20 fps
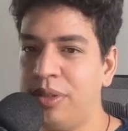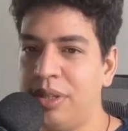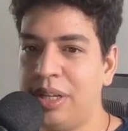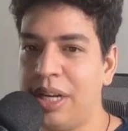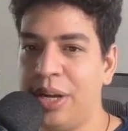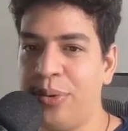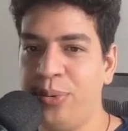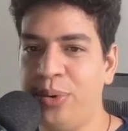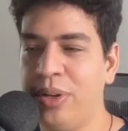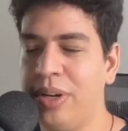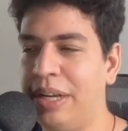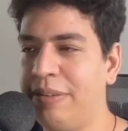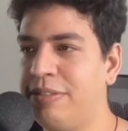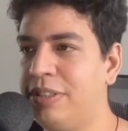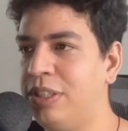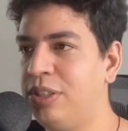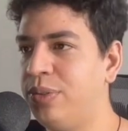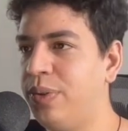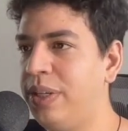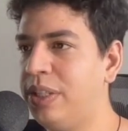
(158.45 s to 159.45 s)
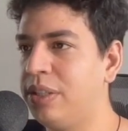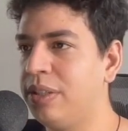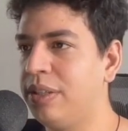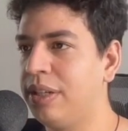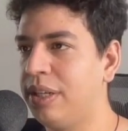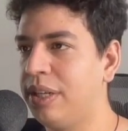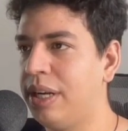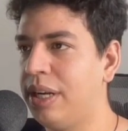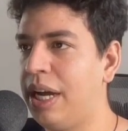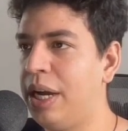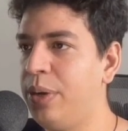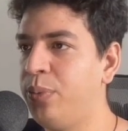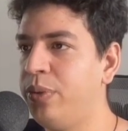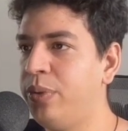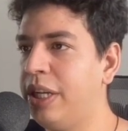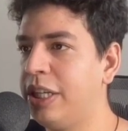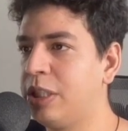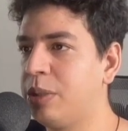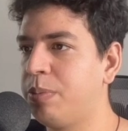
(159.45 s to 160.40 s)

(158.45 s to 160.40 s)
a real life situation, I would